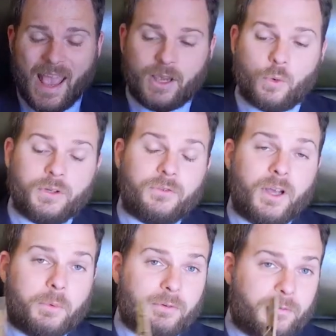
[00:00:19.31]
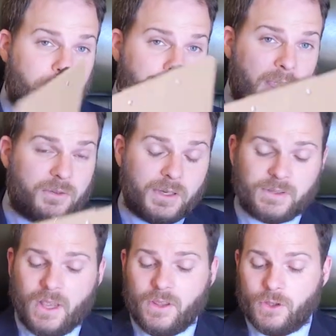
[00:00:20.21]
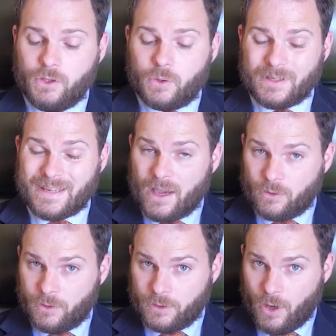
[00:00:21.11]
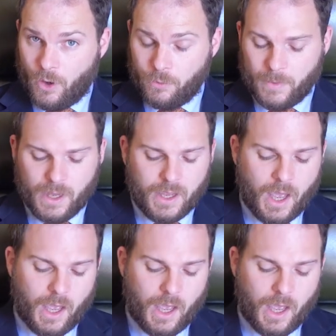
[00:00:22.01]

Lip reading: a quantifiable review matrix that you can download at home.